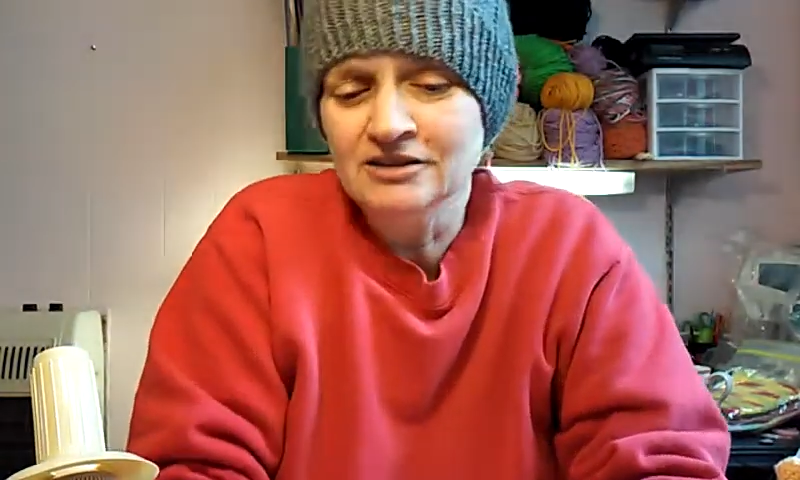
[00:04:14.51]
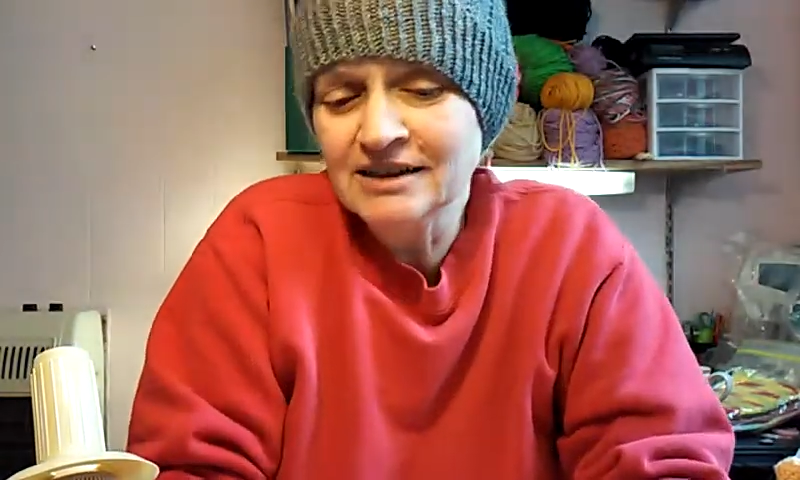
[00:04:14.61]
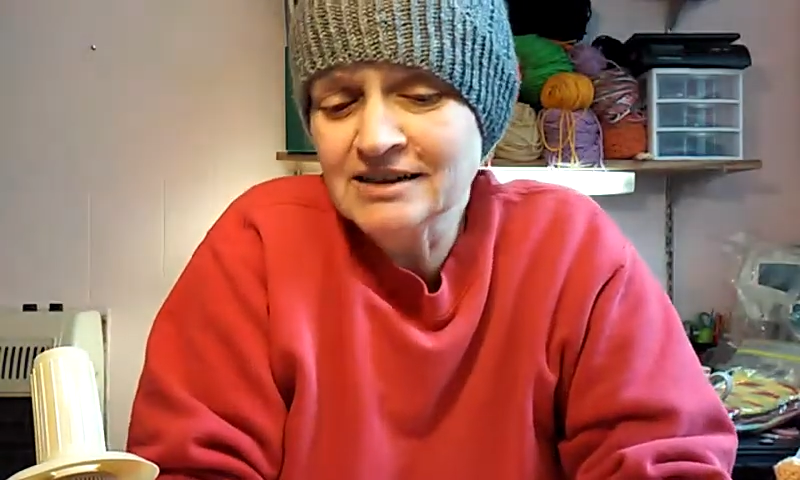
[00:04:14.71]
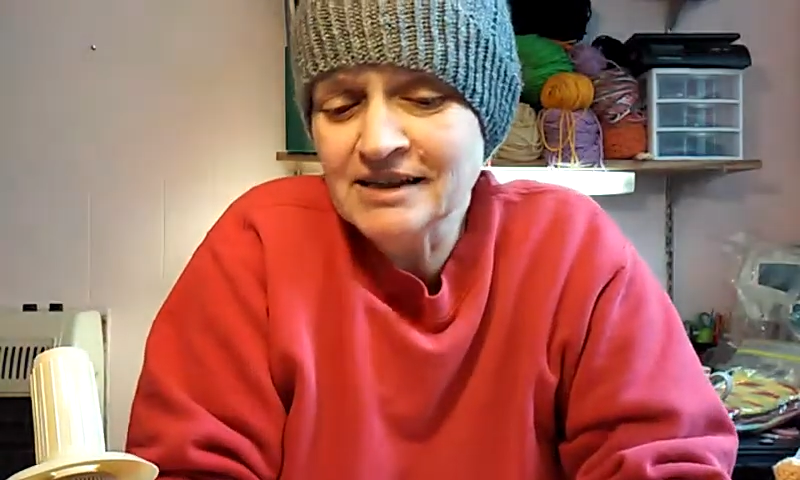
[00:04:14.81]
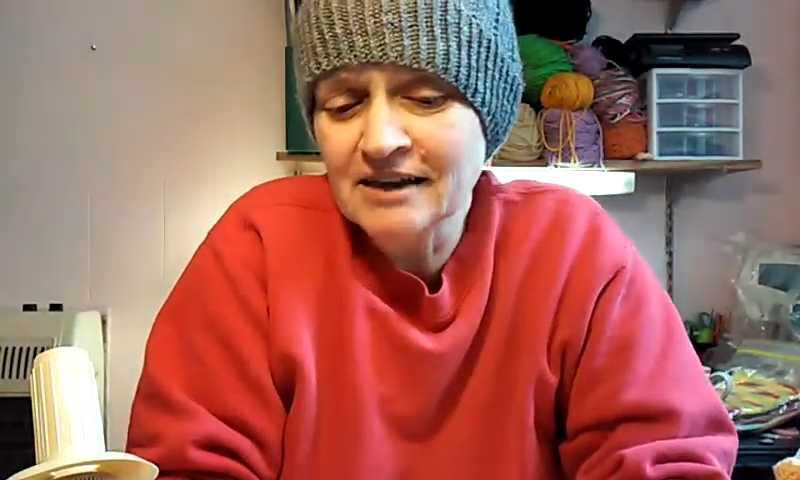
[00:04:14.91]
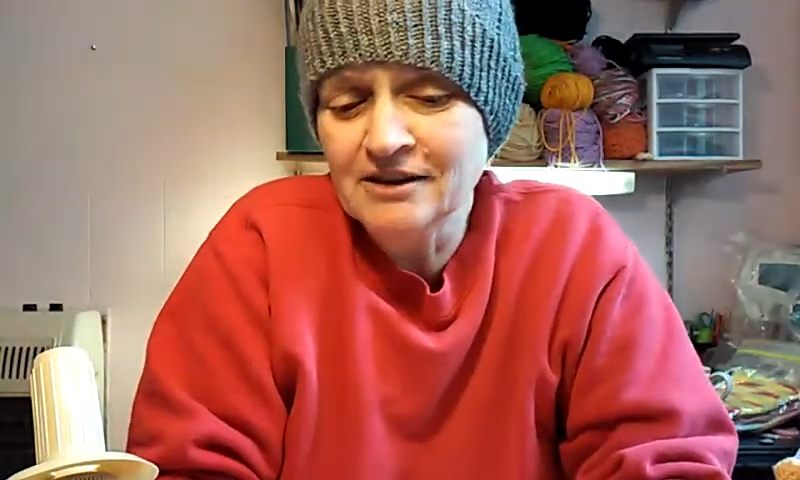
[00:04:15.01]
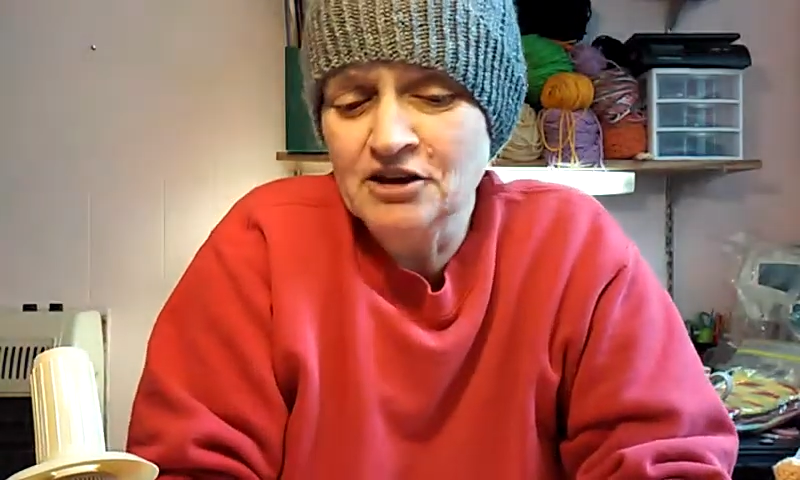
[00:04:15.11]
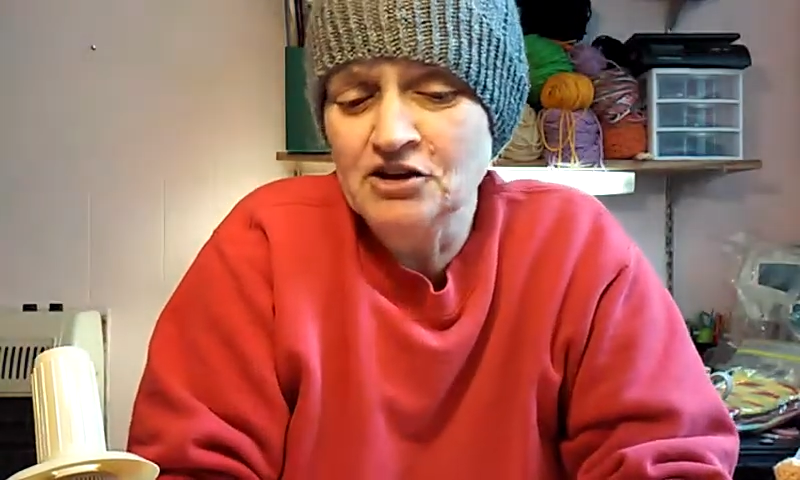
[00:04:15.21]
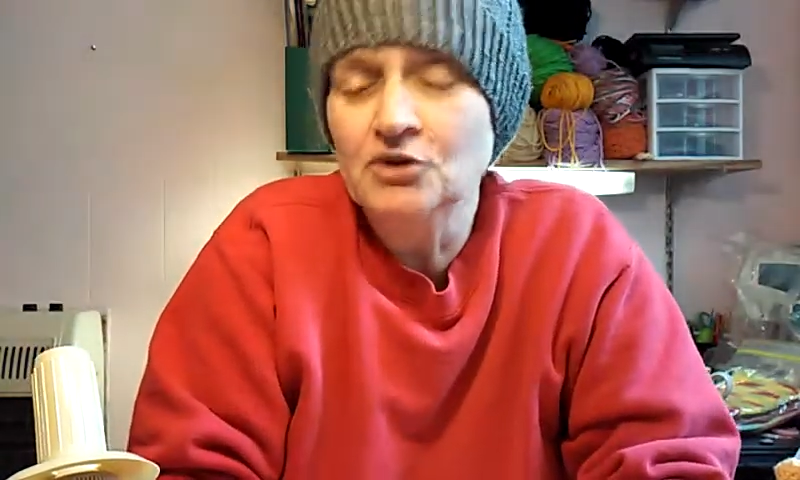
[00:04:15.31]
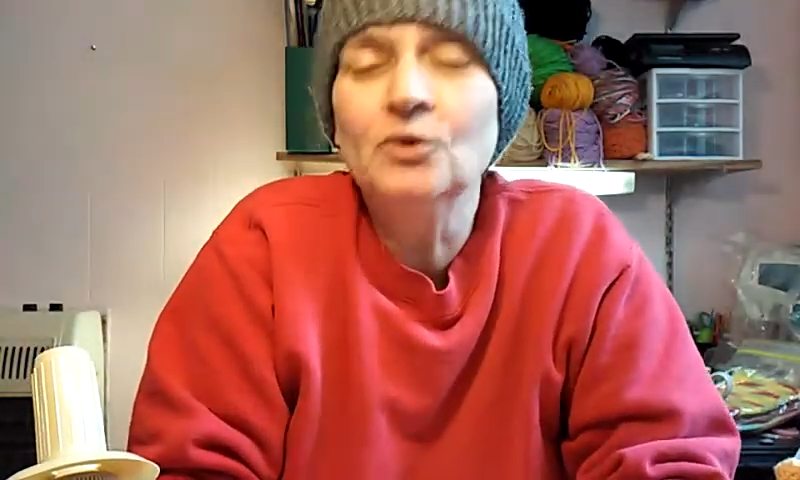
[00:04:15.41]
let's say
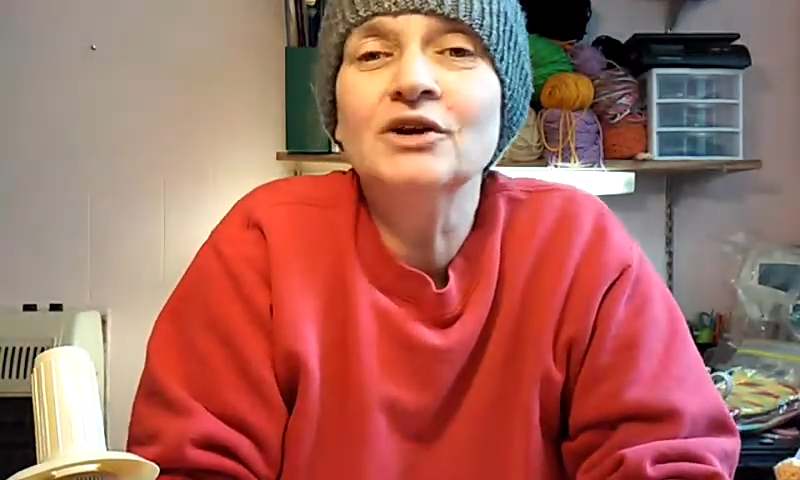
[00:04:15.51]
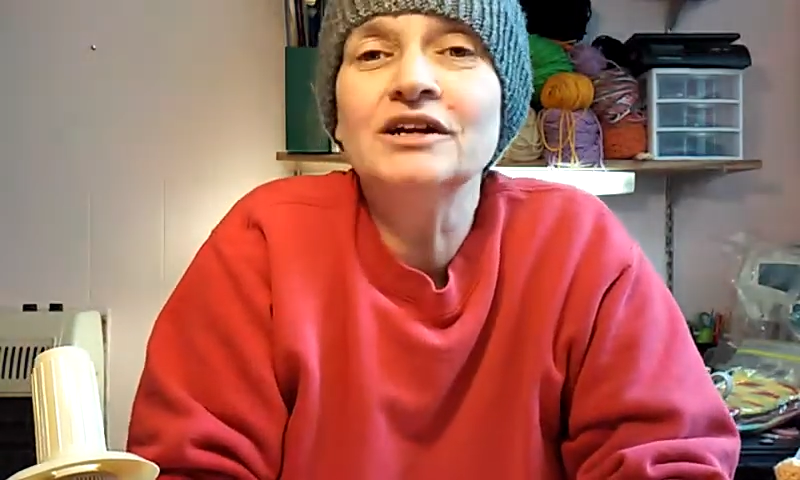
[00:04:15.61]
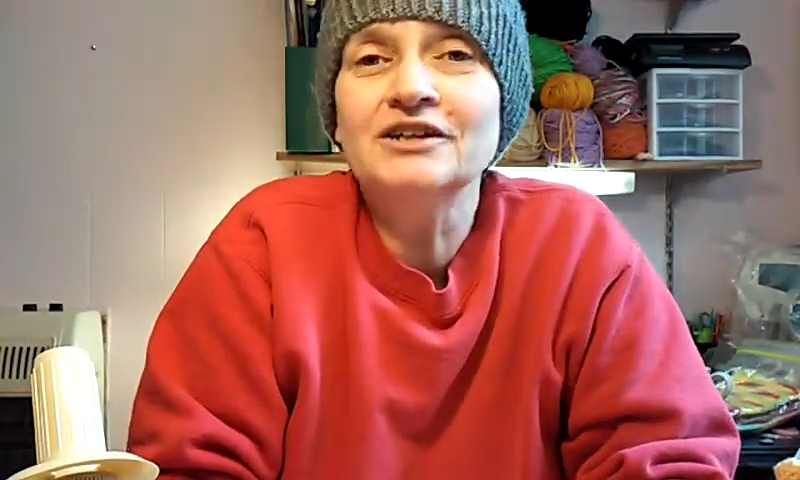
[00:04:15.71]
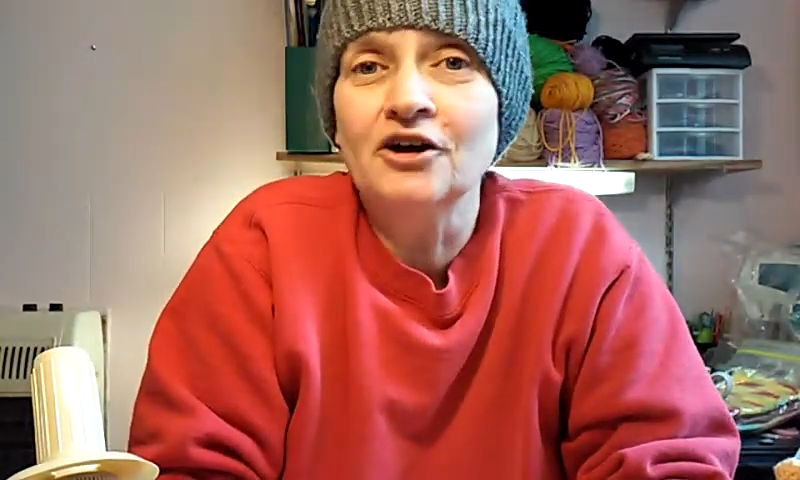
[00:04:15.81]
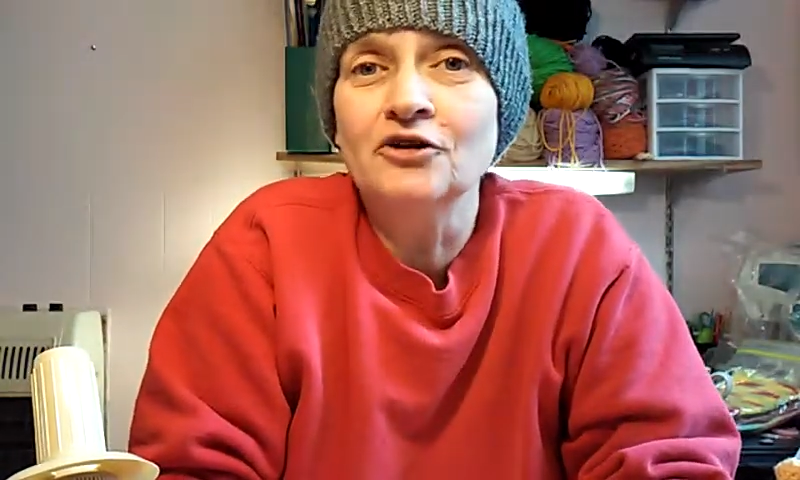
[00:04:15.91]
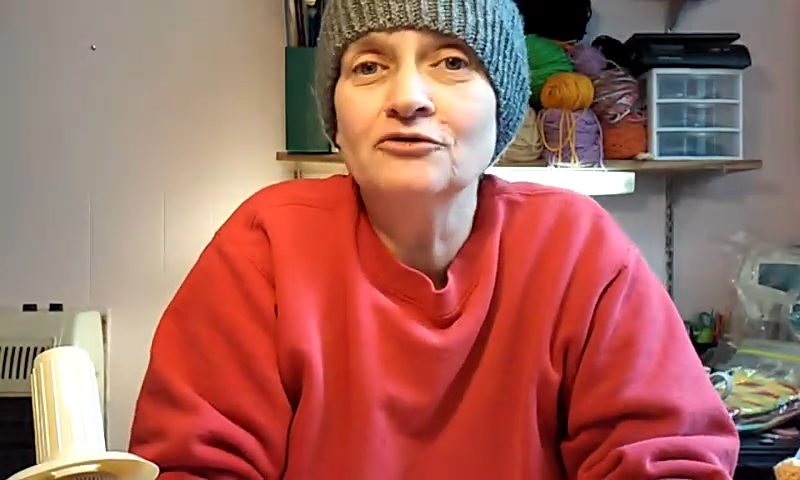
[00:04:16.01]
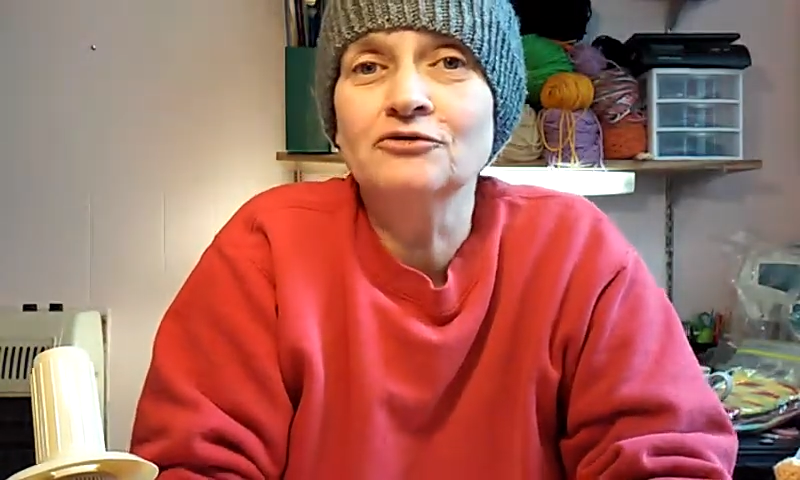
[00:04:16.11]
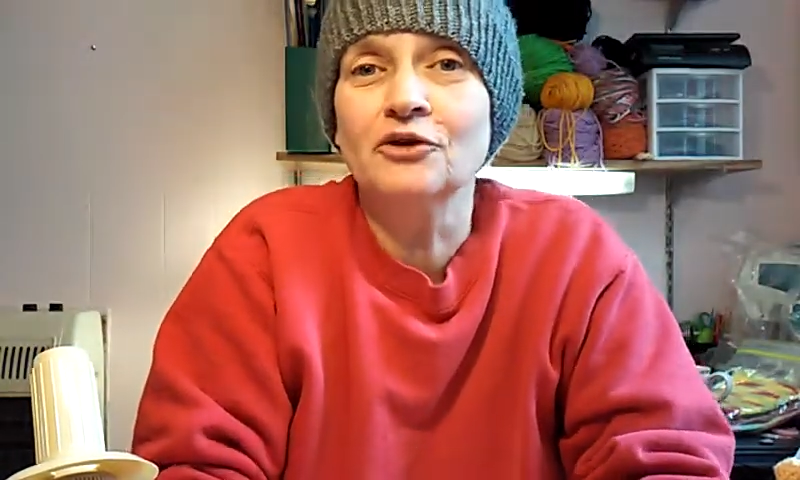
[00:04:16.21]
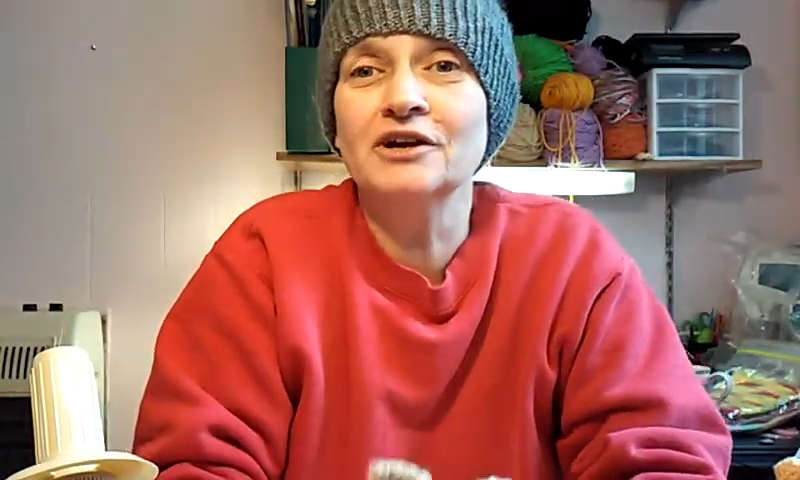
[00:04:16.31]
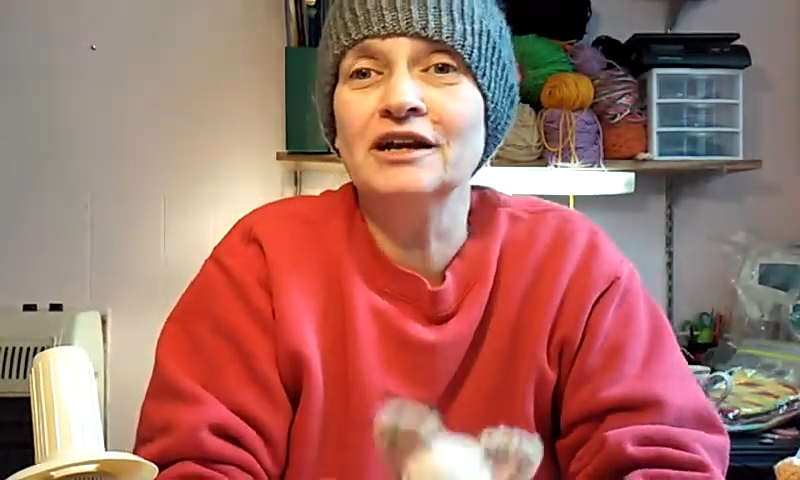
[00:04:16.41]
that you want to go
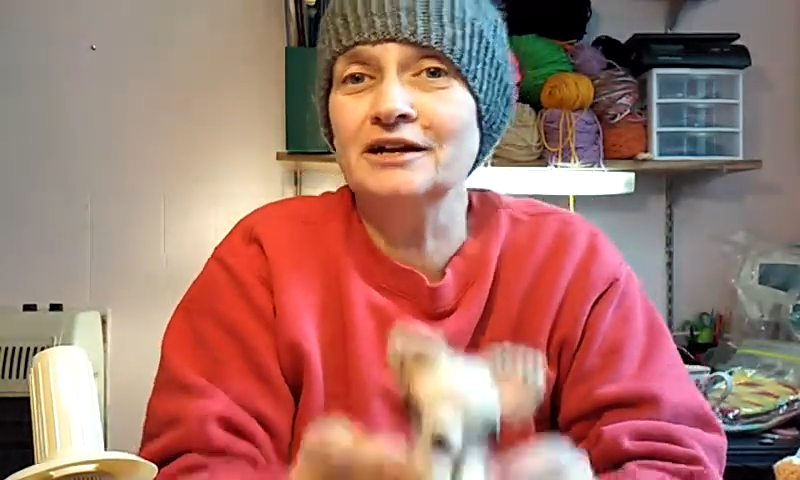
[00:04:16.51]
for an